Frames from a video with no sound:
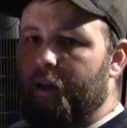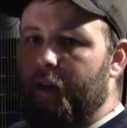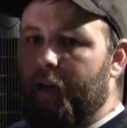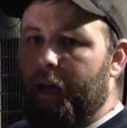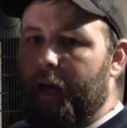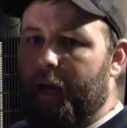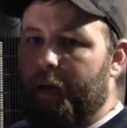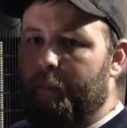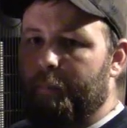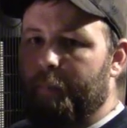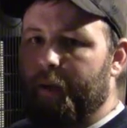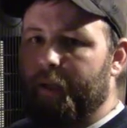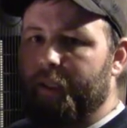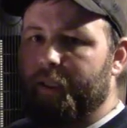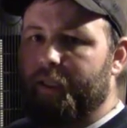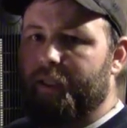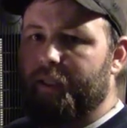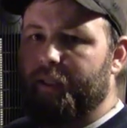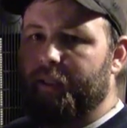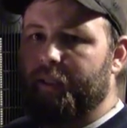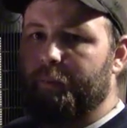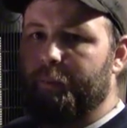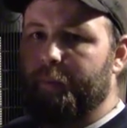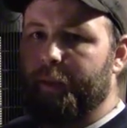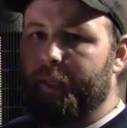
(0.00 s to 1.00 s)
I
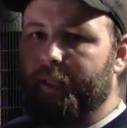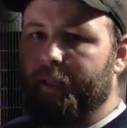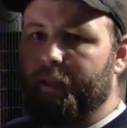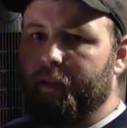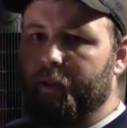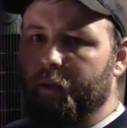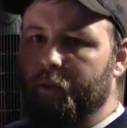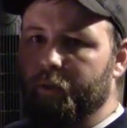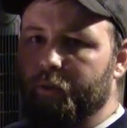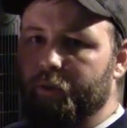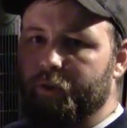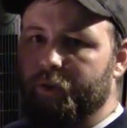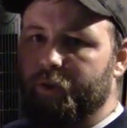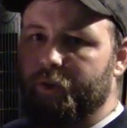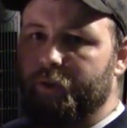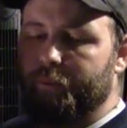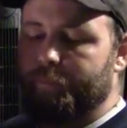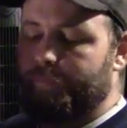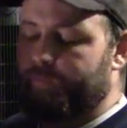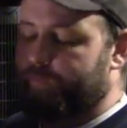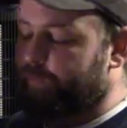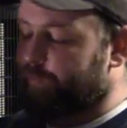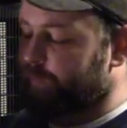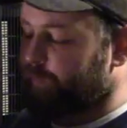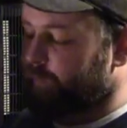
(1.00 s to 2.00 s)
busted the bead loose.
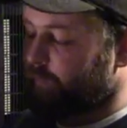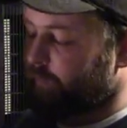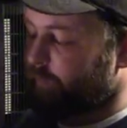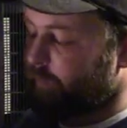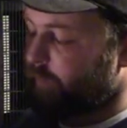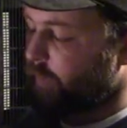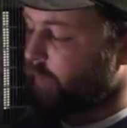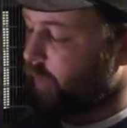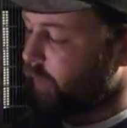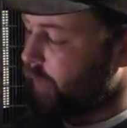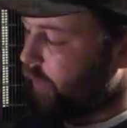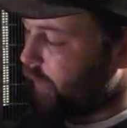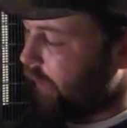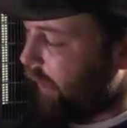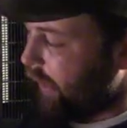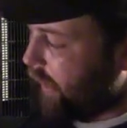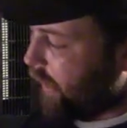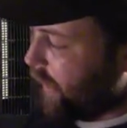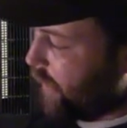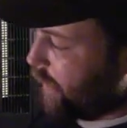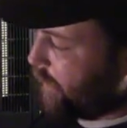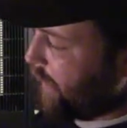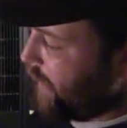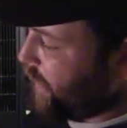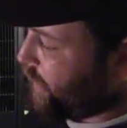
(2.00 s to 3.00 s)
It
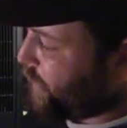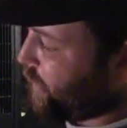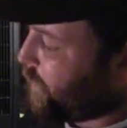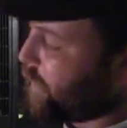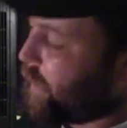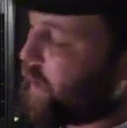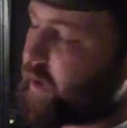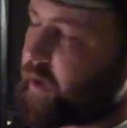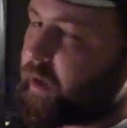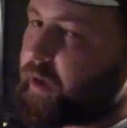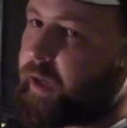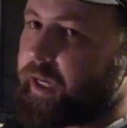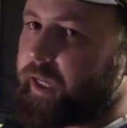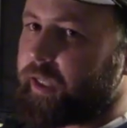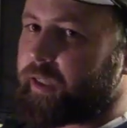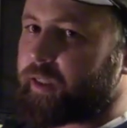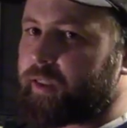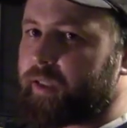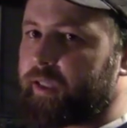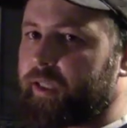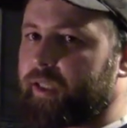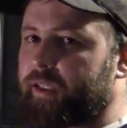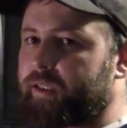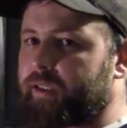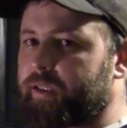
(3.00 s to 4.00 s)
come out from underneath
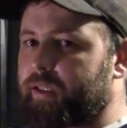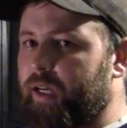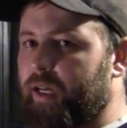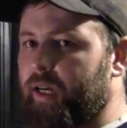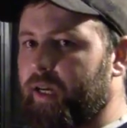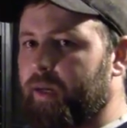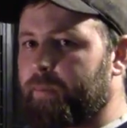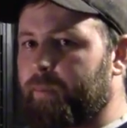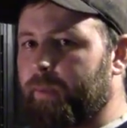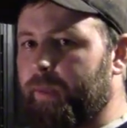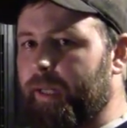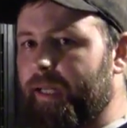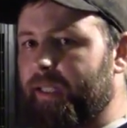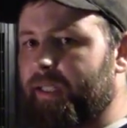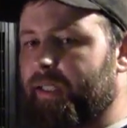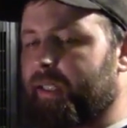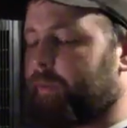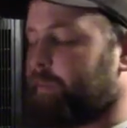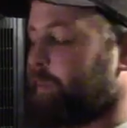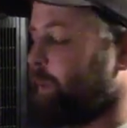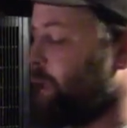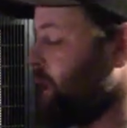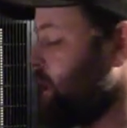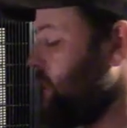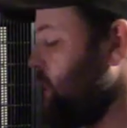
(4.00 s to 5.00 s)
these
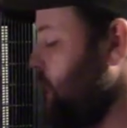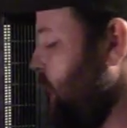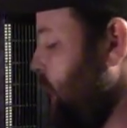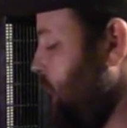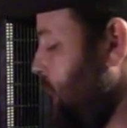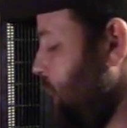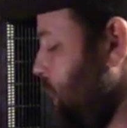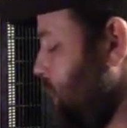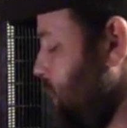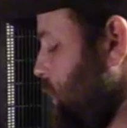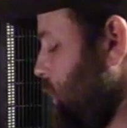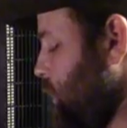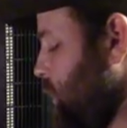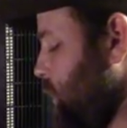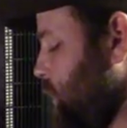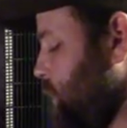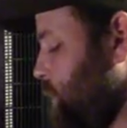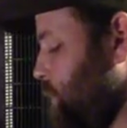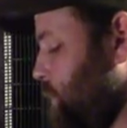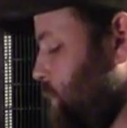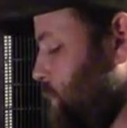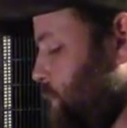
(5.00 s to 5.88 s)
plastic bead locks